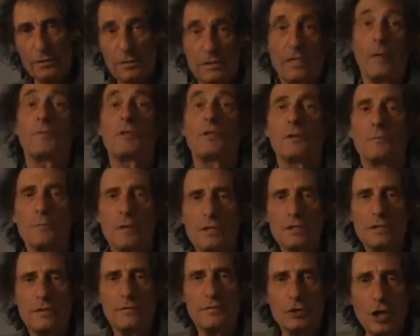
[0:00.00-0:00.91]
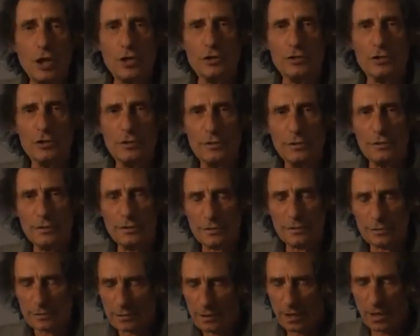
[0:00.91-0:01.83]
Something must have changed.
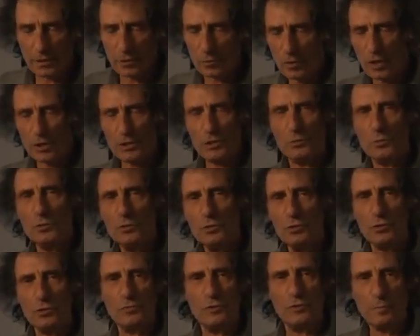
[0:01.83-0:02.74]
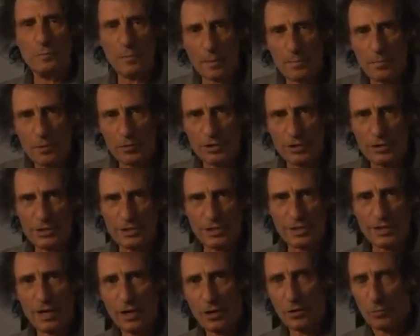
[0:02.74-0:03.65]
Otherwise, you would not remember it
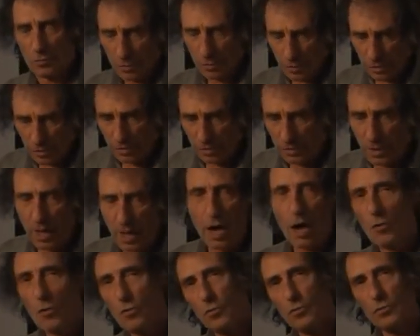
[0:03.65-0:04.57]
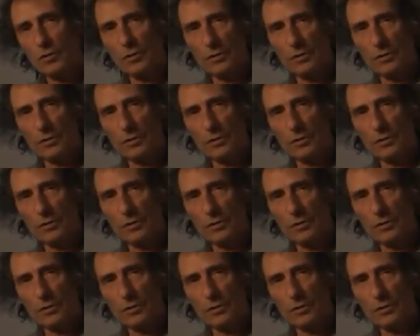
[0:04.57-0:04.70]
as a cow, now